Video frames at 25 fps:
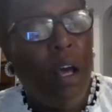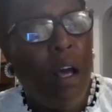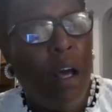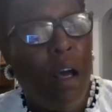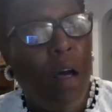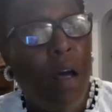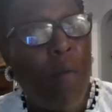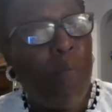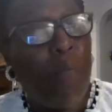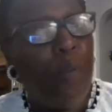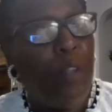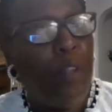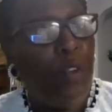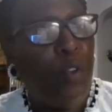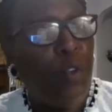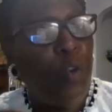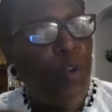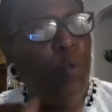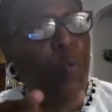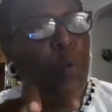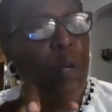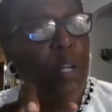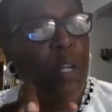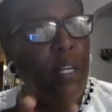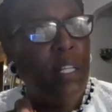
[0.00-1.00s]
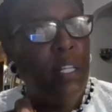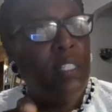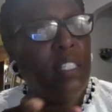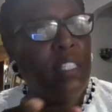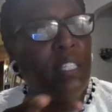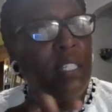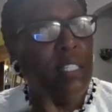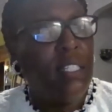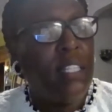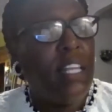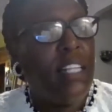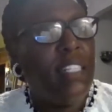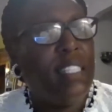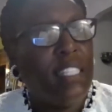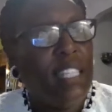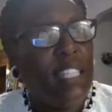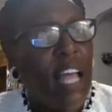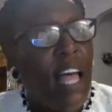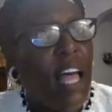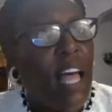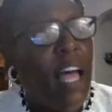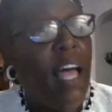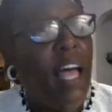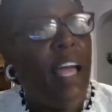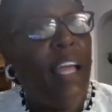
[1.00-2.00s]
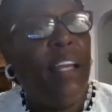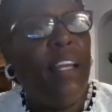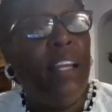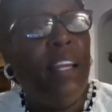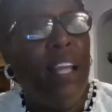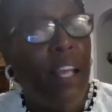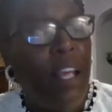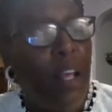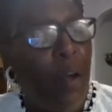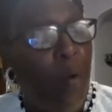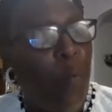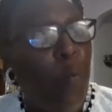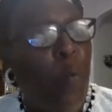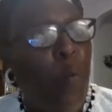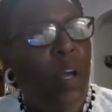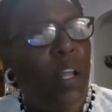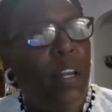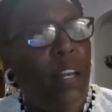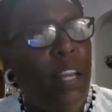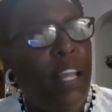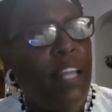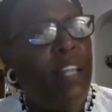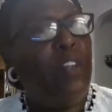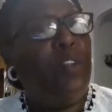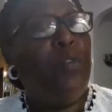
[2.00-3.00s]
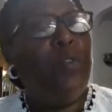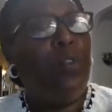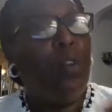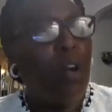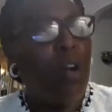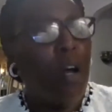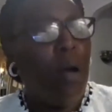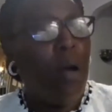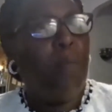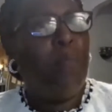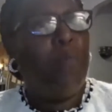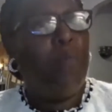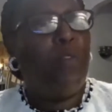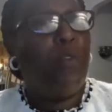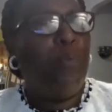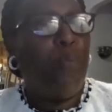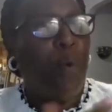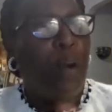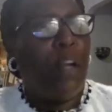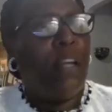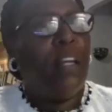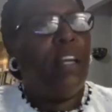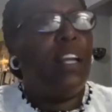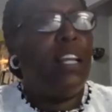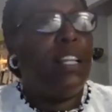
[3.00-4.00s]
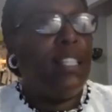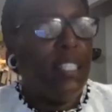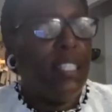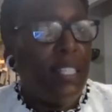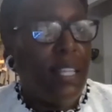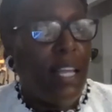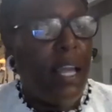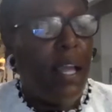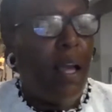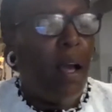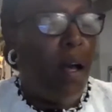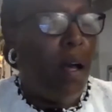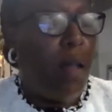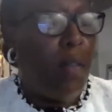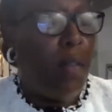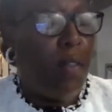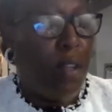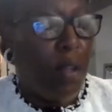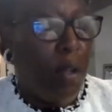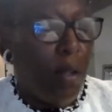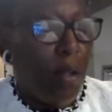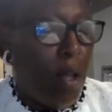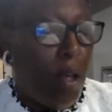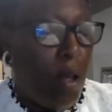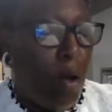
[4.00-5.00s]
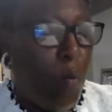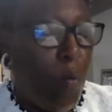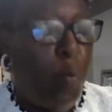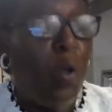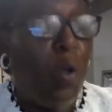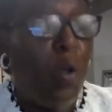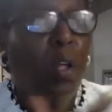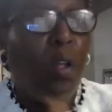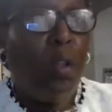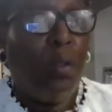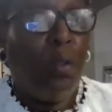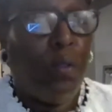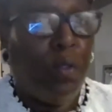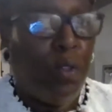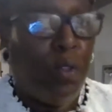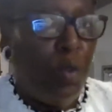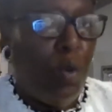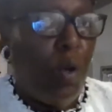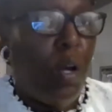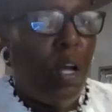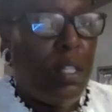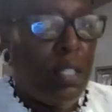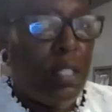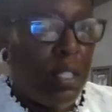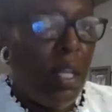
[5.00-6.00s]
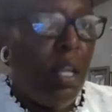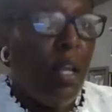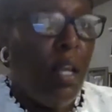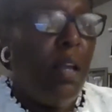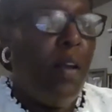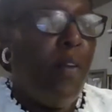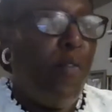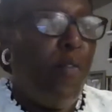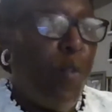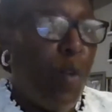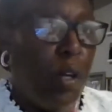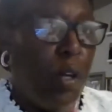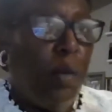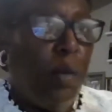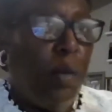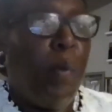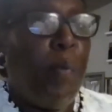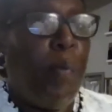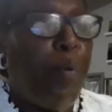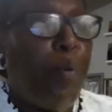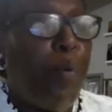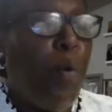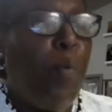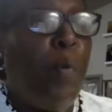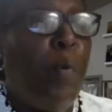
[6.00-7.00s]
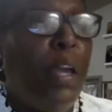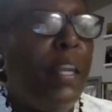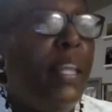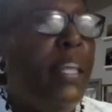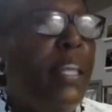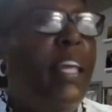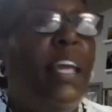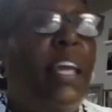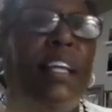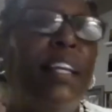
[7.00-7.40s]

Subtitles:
the two witnesses that sign, when they do come to bring the will to us for it to be probated,